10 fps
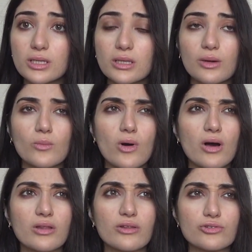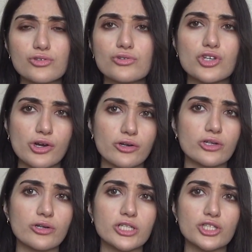They want the new
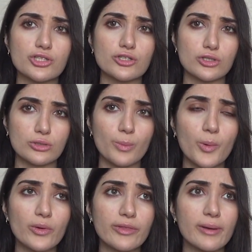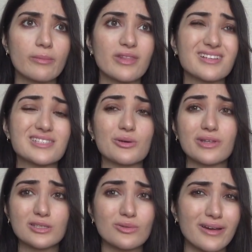generation to support them.
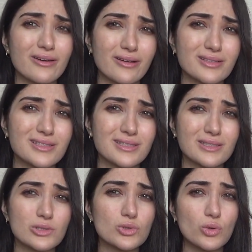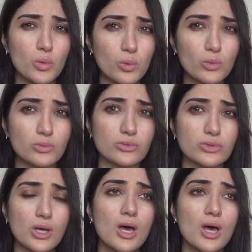That's why you're gonna see schools